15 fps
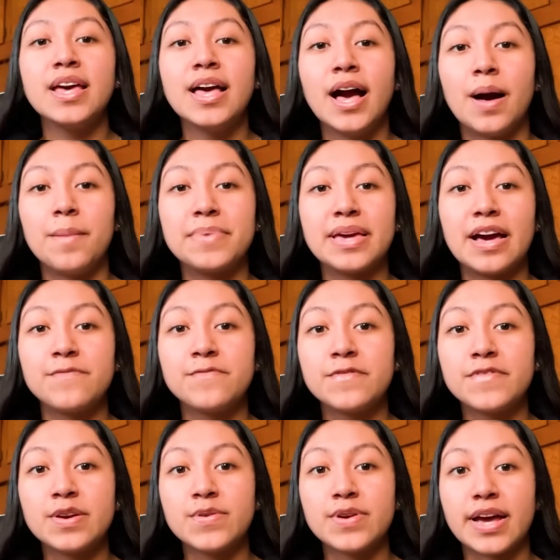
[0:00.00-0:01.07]
On behalf of
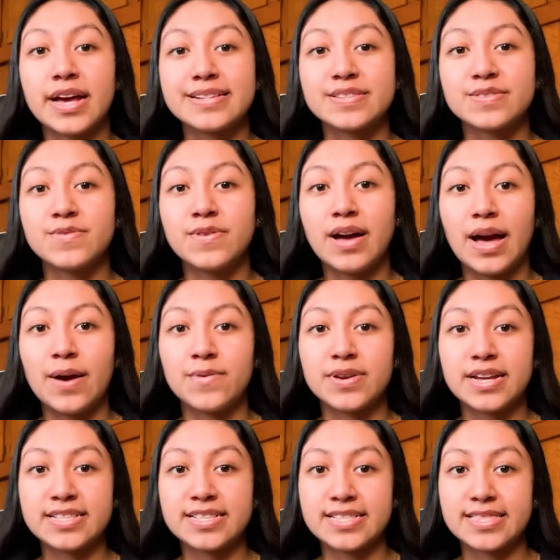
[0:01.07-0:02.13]
Lynwood High School, I would
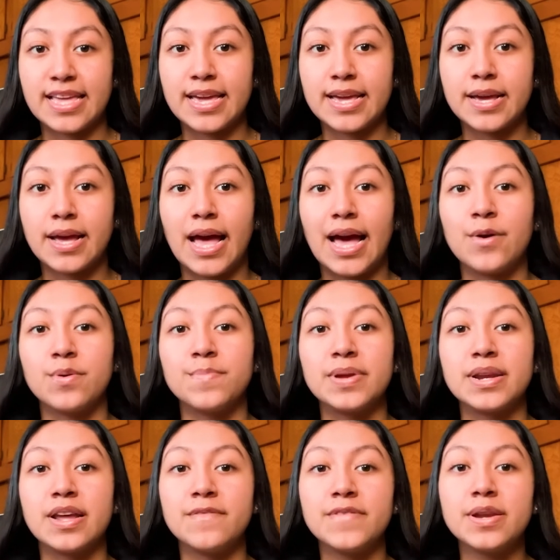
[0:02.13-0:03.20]
like to thank our
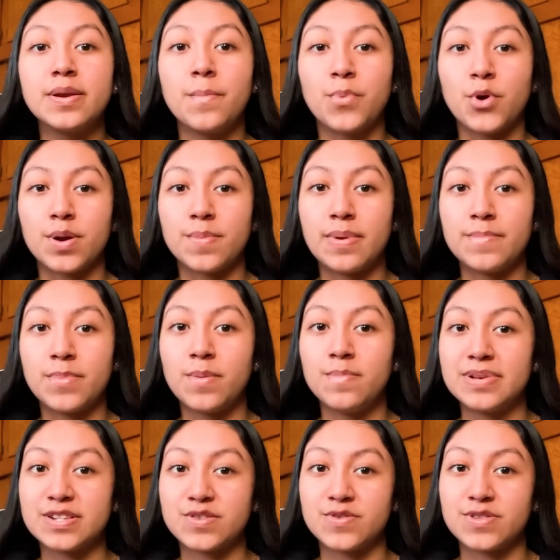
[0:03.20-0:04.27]
beloved board member,
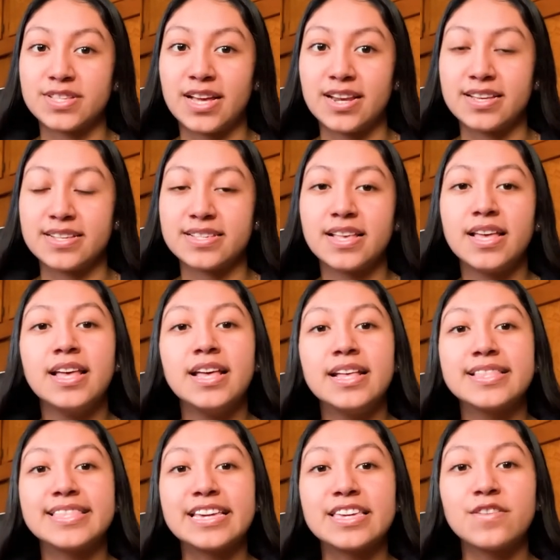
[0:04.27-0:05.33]
Ms. Gonzalez.
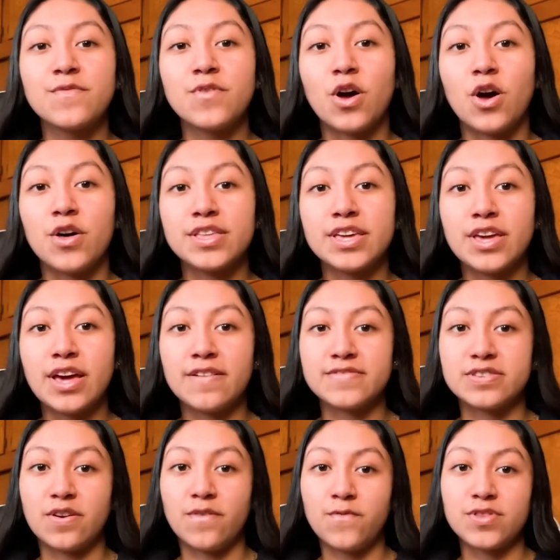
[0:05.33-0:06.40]
Thank you for all that you have
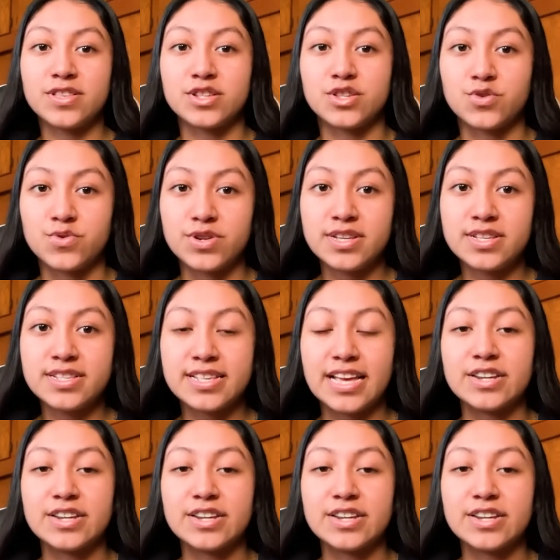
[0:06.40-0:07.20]
done for the students and